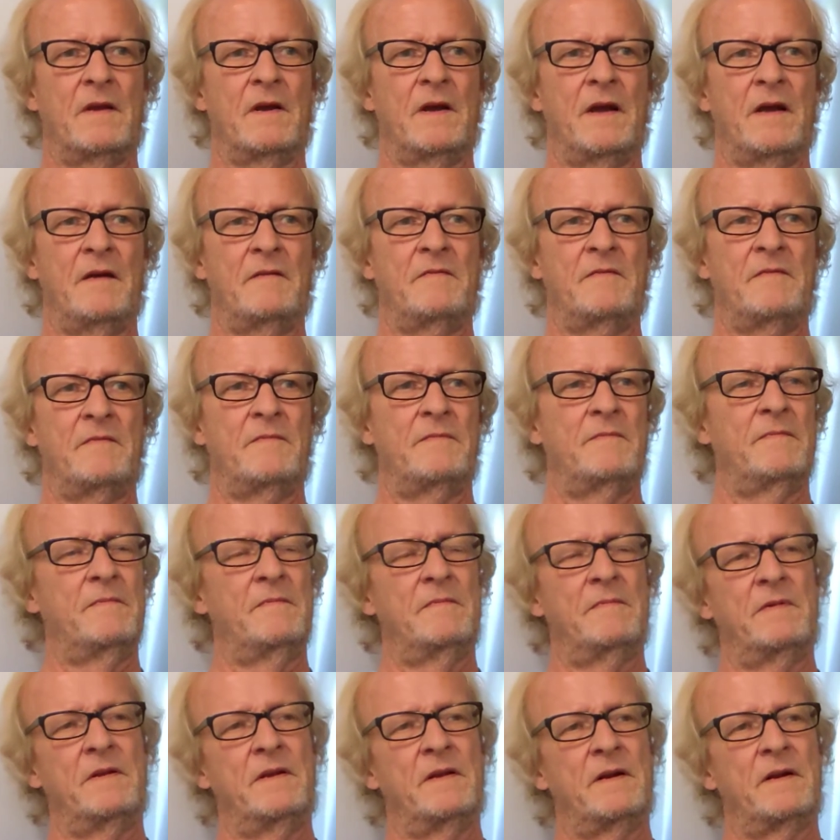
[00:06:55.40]
have,
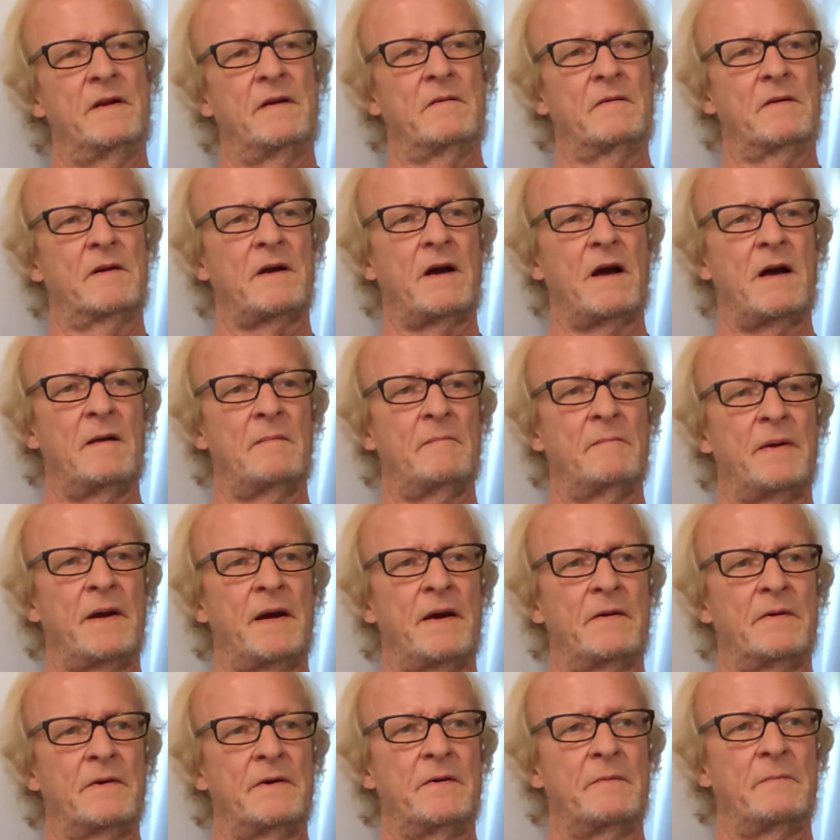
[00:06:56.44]

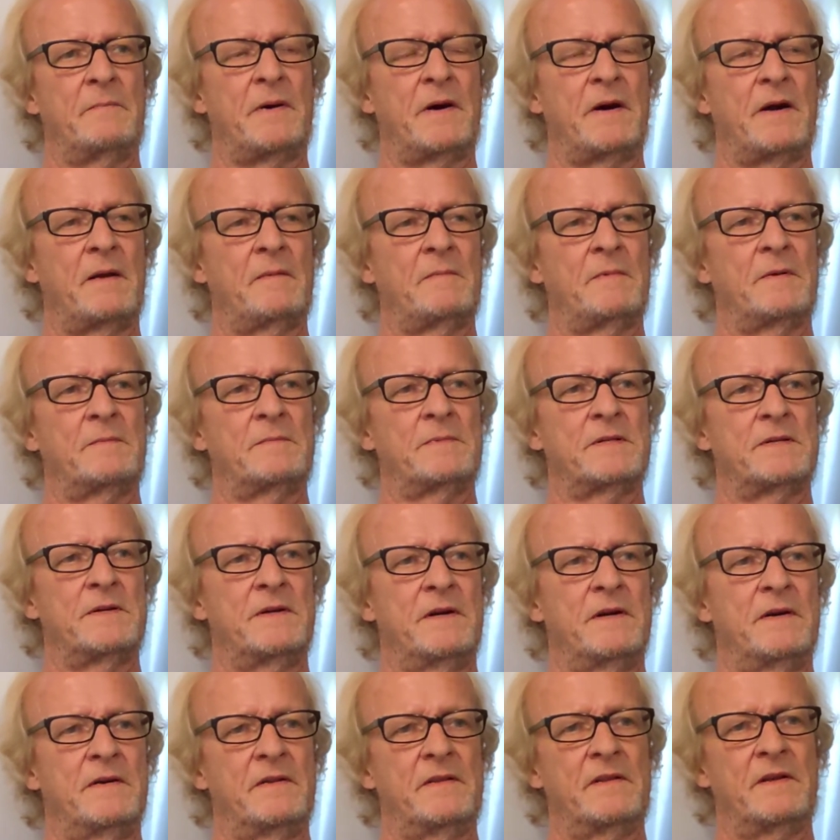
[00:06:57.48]
compound your problems
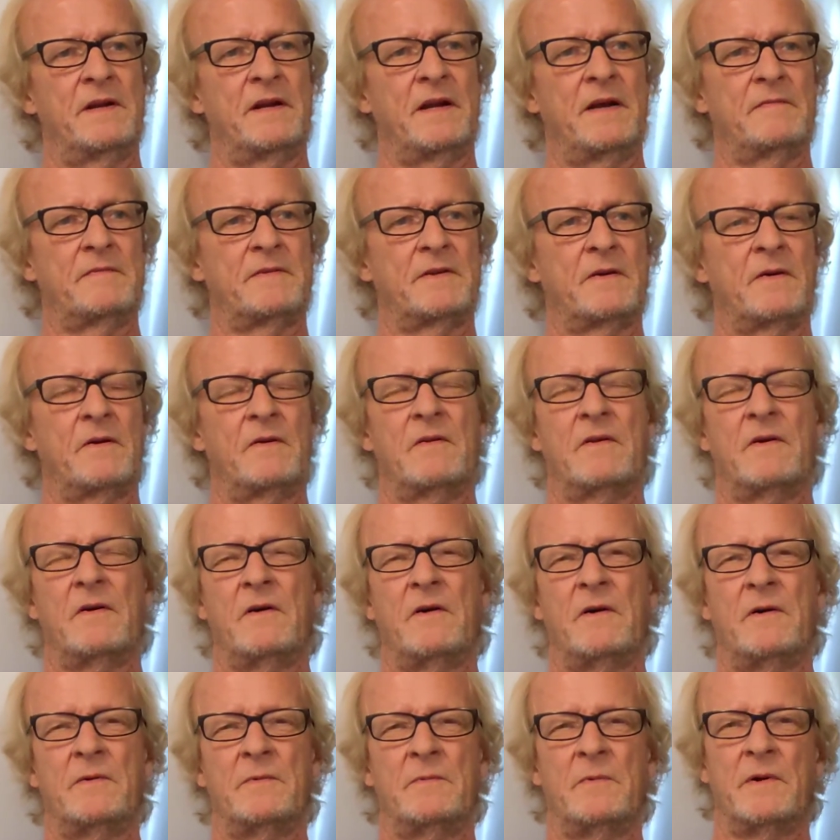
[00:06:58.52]
there and then have to go to the
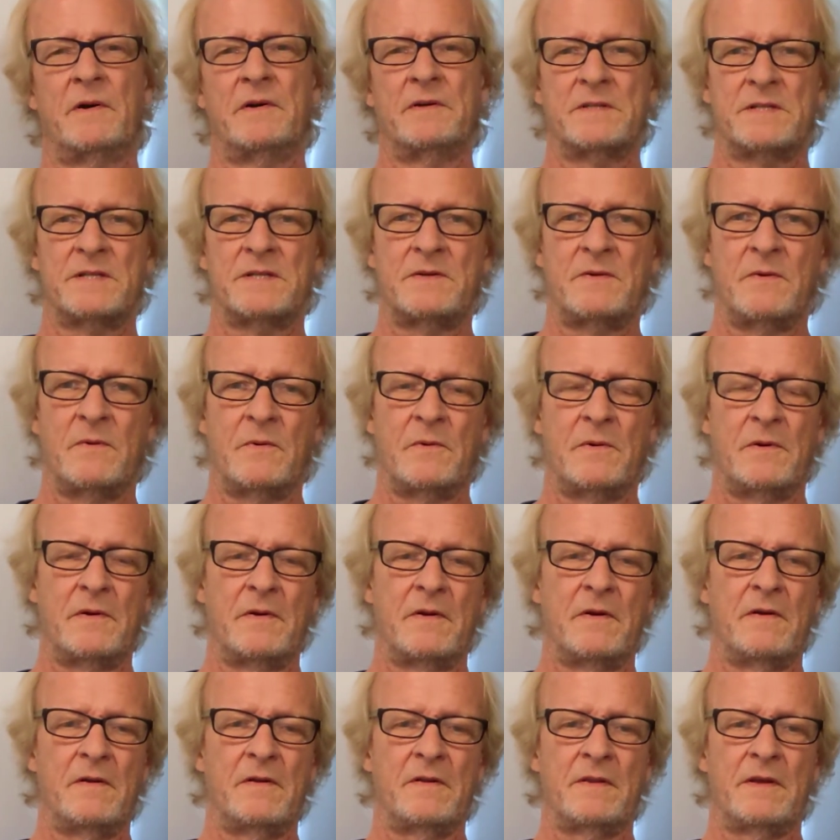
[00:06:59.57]
hardware store and
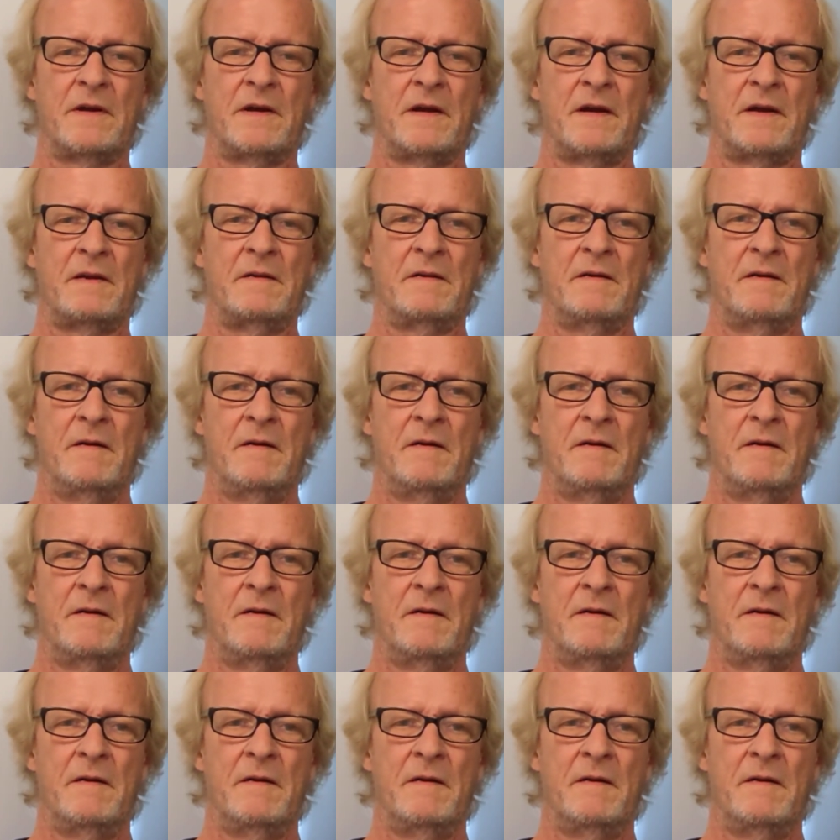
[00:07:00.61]
all that.